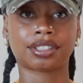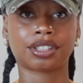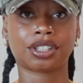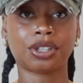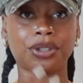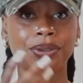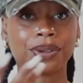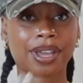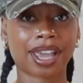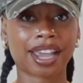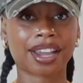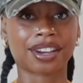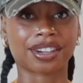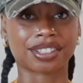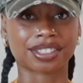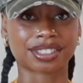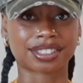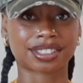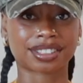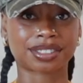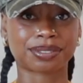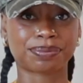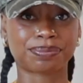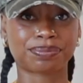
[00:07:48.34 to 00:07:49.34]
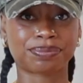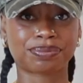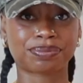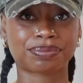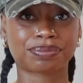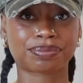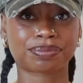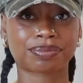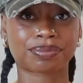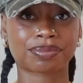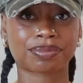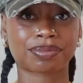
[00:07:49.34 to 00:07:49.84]
Who cares?
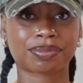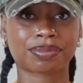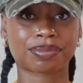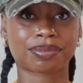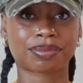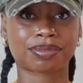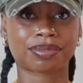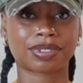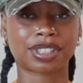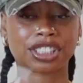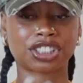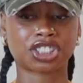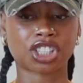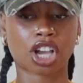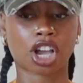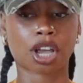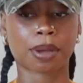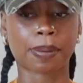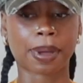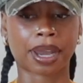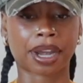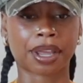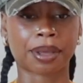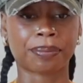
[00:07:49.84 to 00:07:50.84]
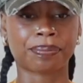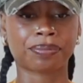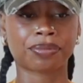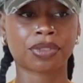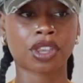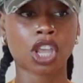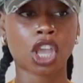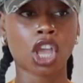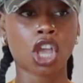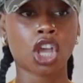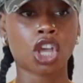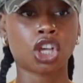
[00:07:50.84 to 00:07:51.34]
Let's talk about it.
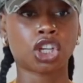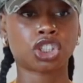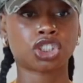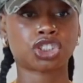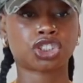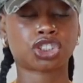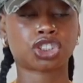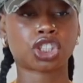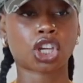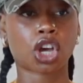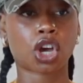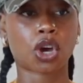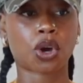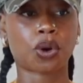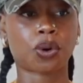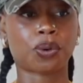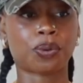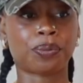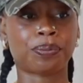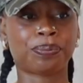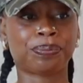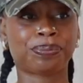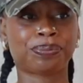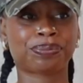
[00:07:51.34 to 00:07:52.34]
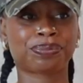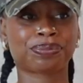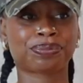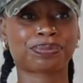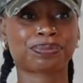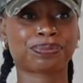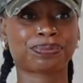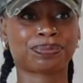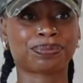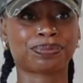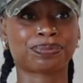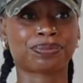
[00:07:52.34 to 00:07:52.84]
So,
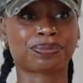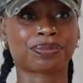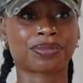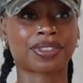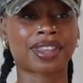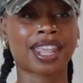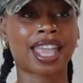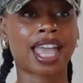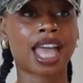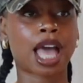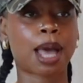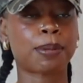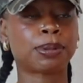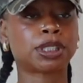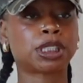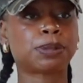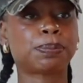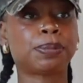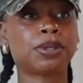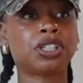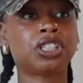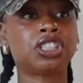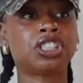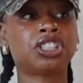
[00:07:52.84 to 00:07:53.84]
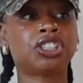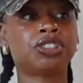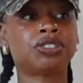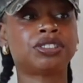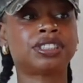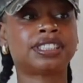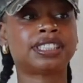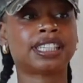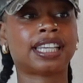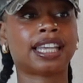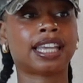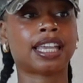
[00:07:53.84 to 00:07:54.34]
I'm going to spill a little
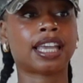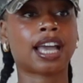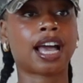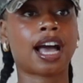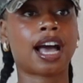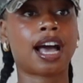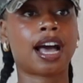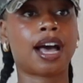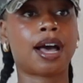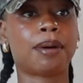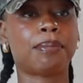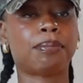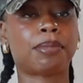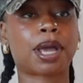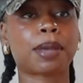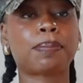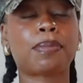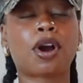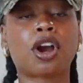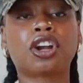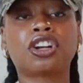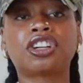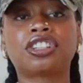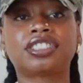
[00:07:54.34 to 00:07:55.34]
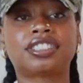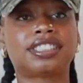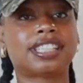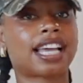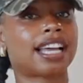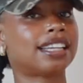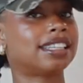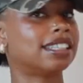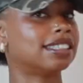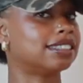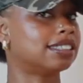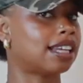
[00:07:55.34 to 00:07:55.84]
tea. My partner's
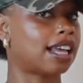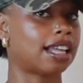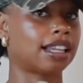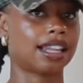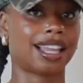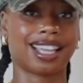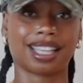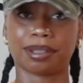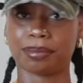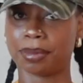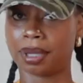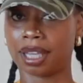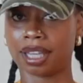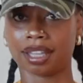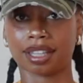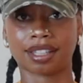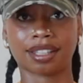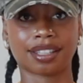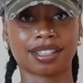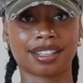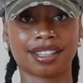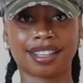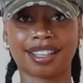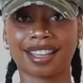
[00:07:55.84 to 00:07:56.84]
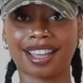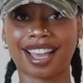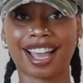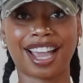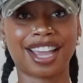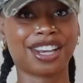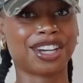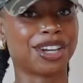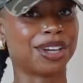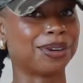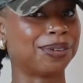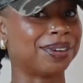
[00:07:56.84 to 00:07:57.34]
dad does not like me.
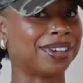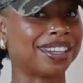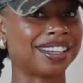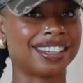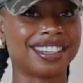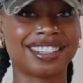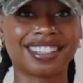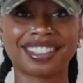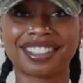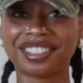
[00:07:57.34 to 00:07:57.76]
I know it.